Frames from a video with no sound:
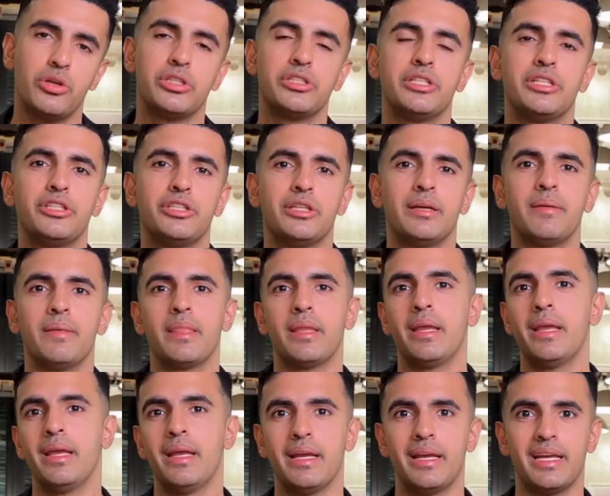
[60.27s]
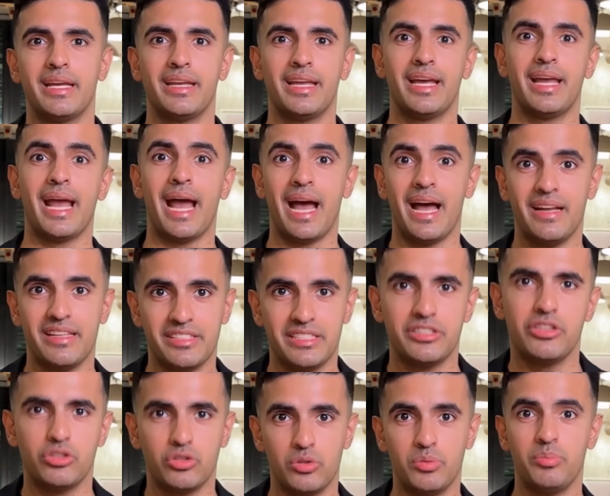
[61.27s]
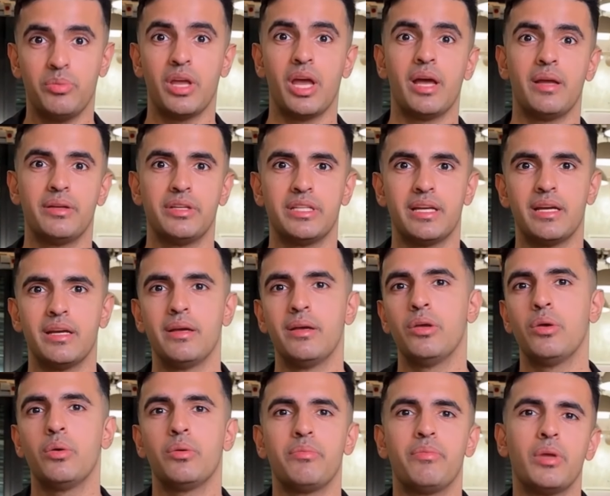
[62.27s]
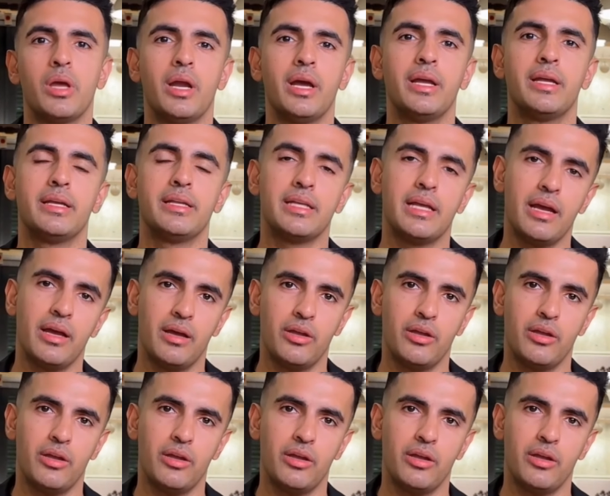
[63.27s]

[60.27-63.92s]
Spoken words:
system. It can access your browser, your files,